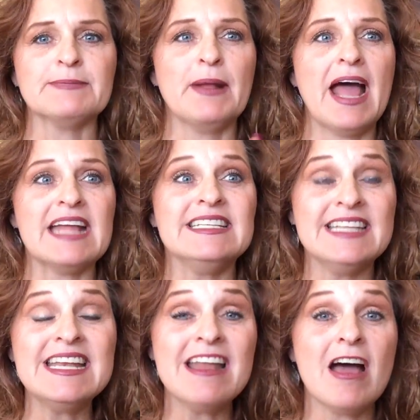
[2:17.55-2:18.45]
but I
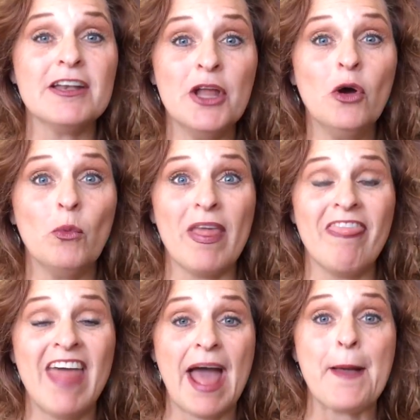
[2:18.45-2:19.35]
did not know what
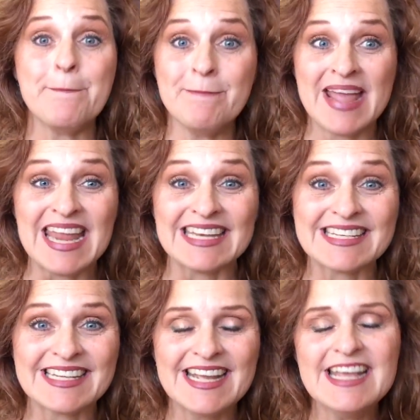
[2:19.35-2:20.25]
that meant.